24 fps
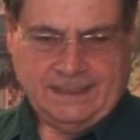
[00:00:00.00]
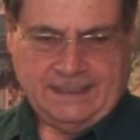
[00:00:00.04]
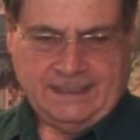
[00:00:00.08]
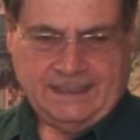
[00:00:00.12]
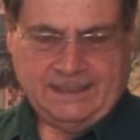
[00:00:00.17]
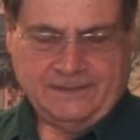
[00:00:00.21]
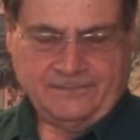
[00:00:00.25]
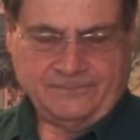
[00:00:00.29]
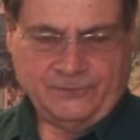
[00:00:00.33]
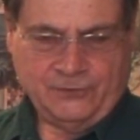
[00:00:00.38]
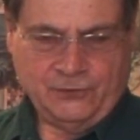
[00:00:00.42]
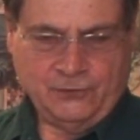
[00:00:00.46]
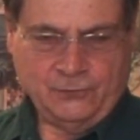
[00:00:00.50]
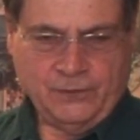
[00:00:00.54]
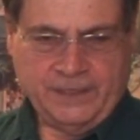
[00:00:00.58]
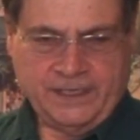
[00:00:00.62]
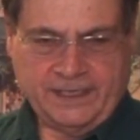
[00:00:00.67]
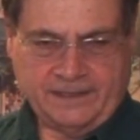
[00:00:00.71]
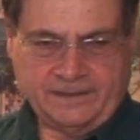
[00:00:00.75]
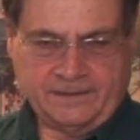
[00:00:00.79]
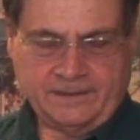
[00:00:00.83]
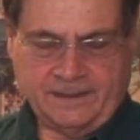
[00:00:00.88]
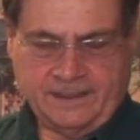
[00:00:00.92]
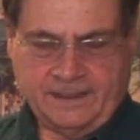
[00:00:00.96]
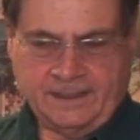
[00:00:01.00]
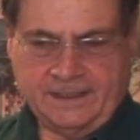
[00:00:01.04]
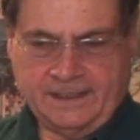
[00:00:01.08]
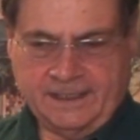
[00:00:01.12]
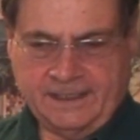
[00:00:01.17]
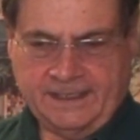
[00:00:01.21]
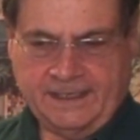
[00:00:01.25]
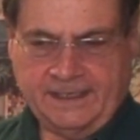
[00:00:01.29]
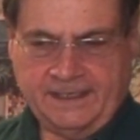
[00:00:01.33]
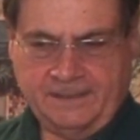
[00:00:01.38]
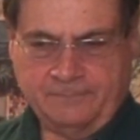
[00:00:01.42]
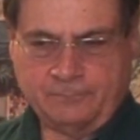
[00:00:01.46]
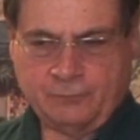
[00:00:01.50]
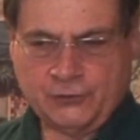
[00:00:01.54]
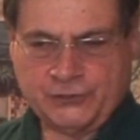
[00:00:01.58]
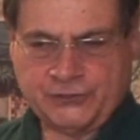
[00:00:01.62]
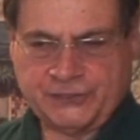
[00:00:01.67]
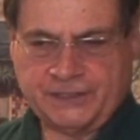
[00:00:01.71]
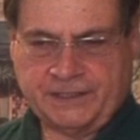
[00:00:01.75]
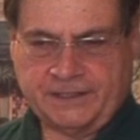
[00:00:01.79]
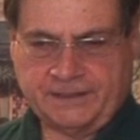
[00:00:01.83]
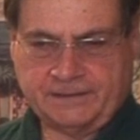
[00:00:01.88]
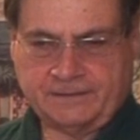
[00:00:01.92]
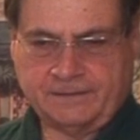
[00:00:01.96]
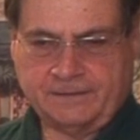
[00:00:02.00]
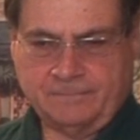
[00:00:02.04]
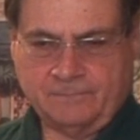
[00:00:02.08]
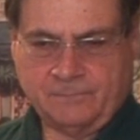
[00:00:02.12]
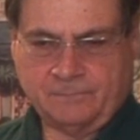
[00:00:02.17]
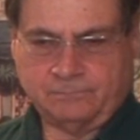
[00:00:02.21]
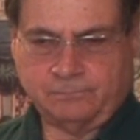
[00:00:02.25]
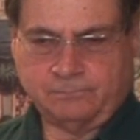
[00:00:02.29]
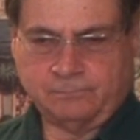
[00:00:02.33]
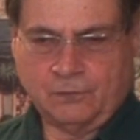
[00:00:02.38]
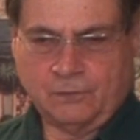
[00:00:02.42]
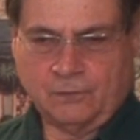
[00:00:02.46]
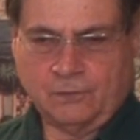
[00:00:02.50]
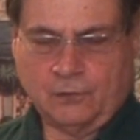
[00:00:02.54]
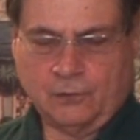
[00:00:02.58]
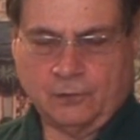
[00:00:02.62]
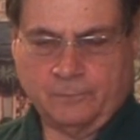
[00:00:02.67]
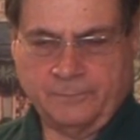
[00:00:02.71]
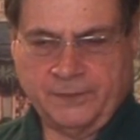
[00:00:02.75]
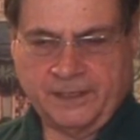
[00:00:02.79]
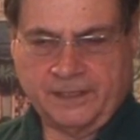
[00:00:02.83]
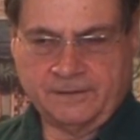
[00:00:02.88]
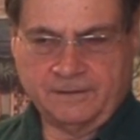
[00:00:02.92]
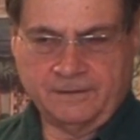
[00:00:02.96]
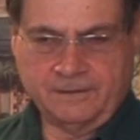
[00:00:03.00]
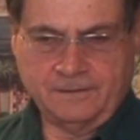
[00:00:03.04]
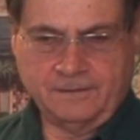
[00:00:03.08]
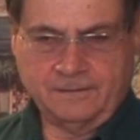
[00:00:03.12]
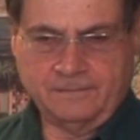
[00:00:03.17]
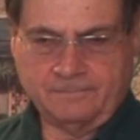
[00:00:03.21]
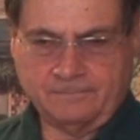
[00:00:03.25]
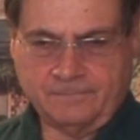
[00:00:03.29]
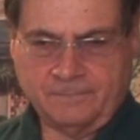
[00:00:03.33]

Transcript: If you get an 80% or better